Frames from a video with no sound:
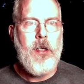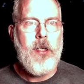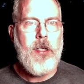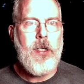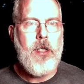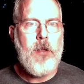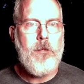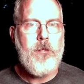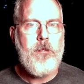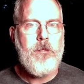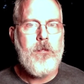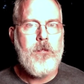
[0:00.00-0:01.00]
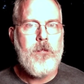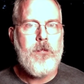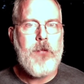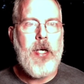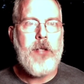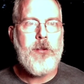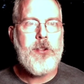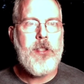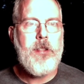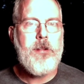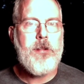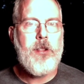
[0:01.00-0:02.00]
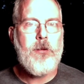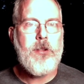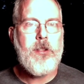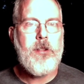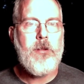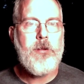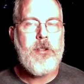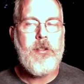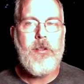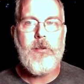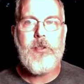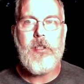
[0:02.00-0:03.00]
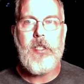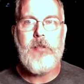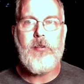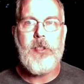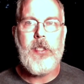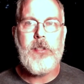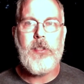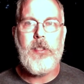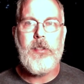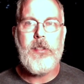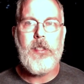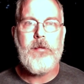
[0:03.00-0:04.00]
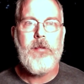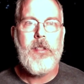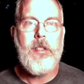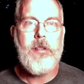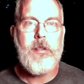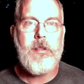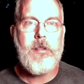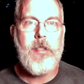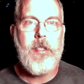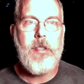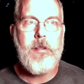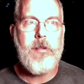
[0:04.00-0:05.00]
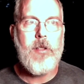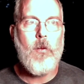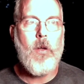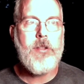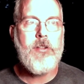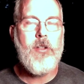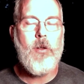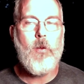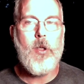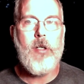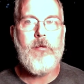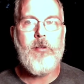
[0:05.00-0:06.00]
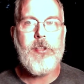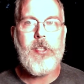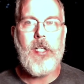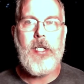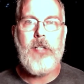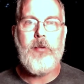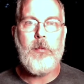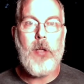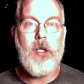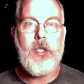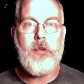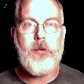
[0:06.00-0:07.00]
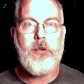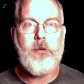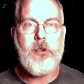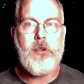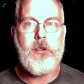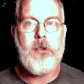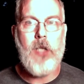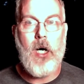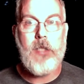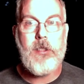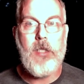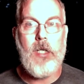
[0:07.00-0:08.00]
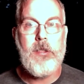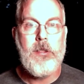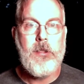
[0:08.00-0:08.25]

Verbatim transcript: um, yeah he was saying that there was there was no slavery in ancient india and saying that there was no word for slave in pali which was dasa